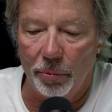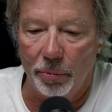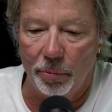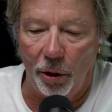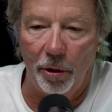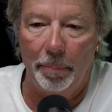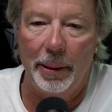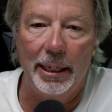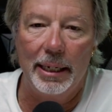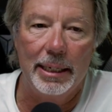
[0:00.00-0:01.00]
raw
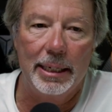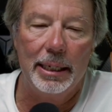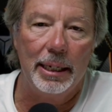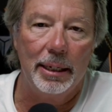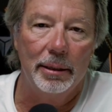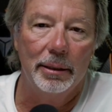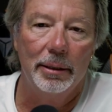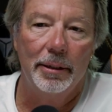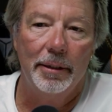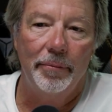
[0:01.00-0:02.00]
PET
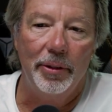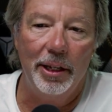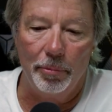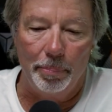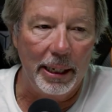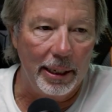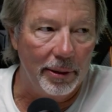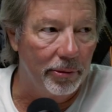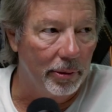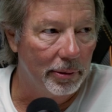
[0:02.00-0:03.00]
is
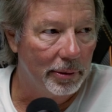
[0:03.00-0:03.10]
beads.